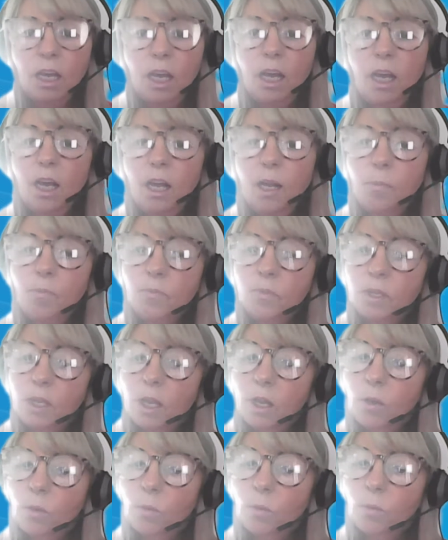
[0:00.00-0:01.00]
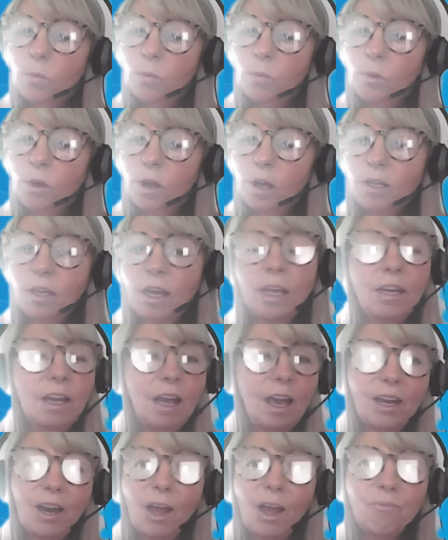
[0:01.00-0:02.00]
Um, and
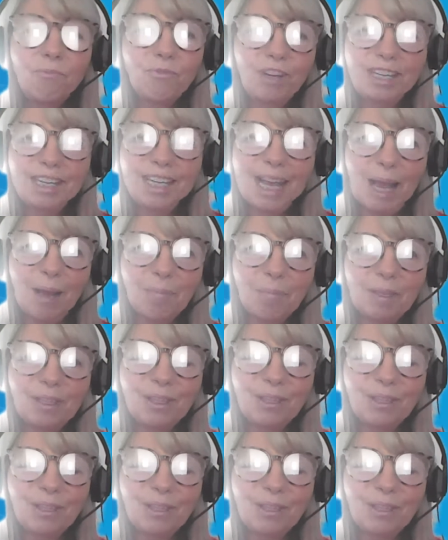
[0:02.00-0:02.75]
I'm really happy